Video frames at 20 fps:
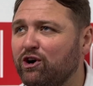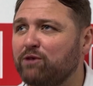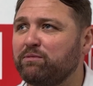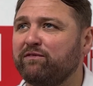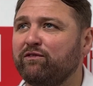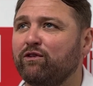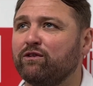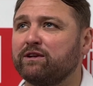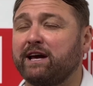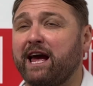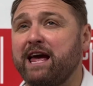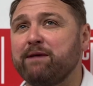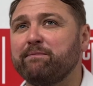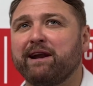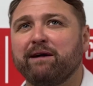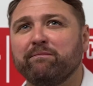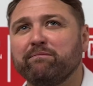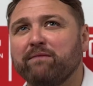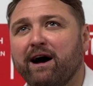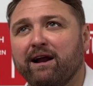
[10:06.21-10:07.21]
before the game,
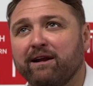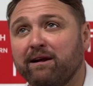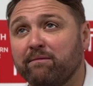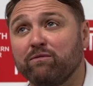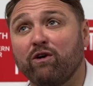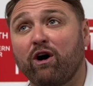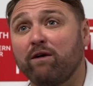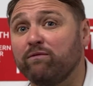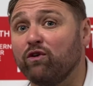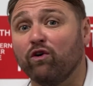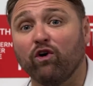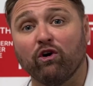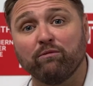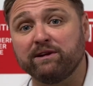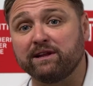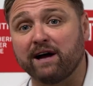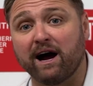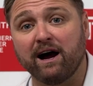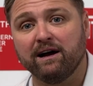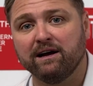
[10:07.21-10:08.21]
and I'm not normally
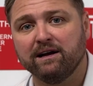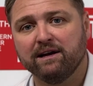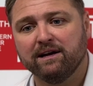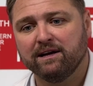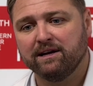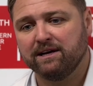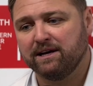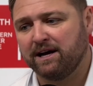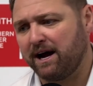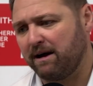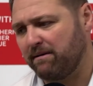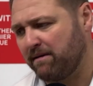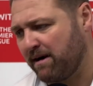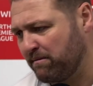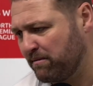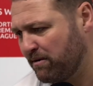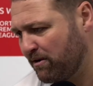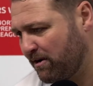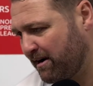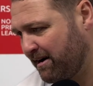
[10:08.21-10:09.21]
that. I'm
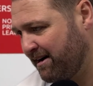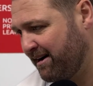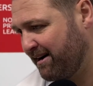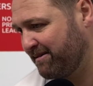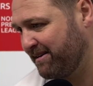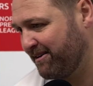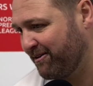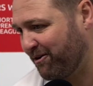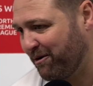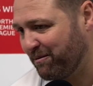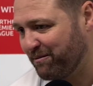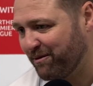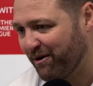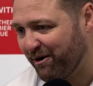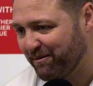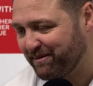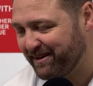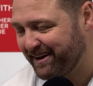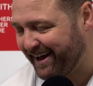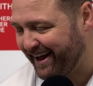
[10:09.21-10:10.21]
not. I'm
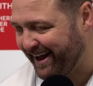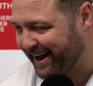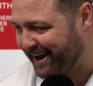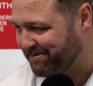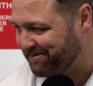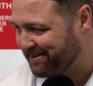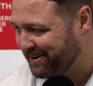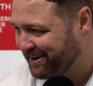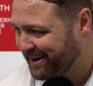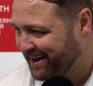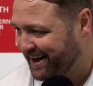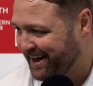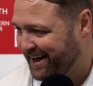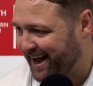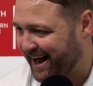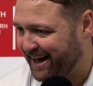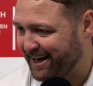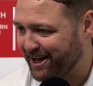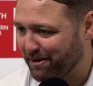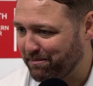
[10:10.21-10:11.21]
normally
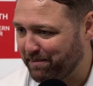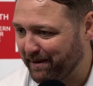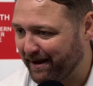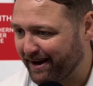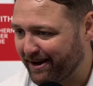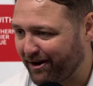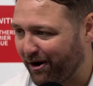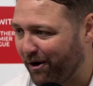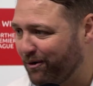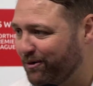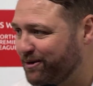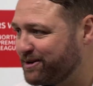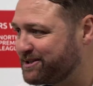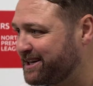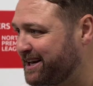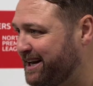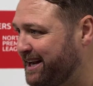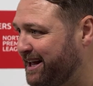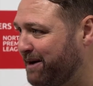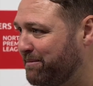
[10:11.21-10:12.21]
a little bit cold
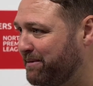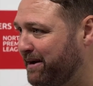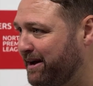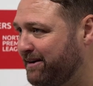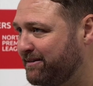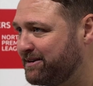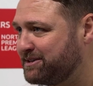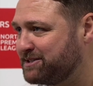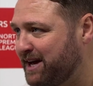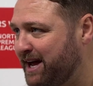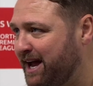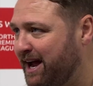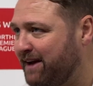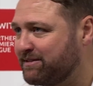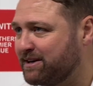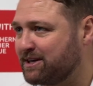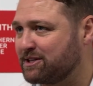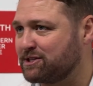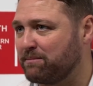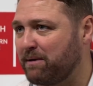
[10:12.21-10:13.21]
and a little bit reserved,
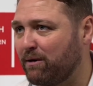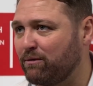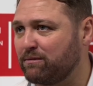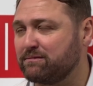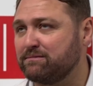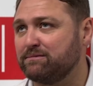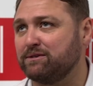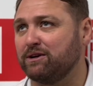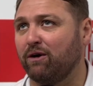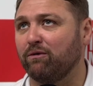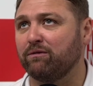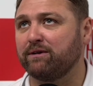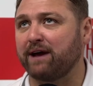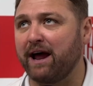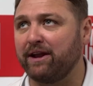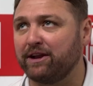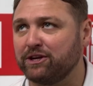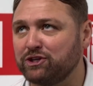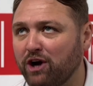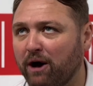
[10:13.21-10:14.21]
and it's about, you know,
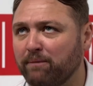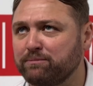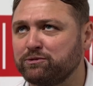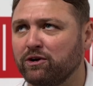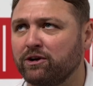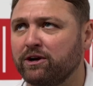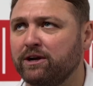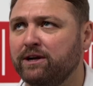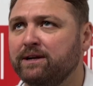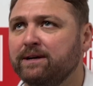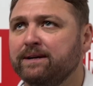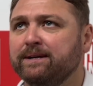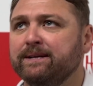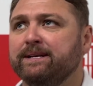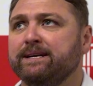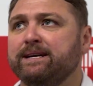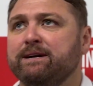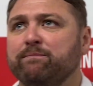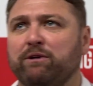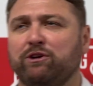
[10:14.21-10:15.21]
getting the job done.
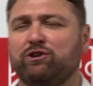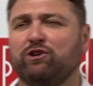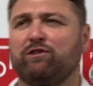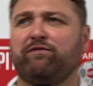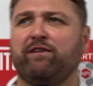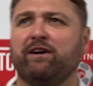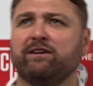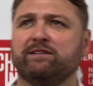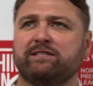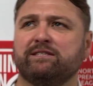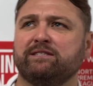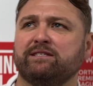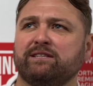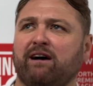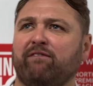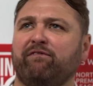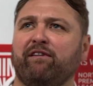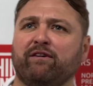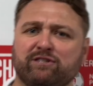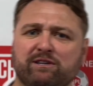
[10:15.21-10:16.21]
But I felt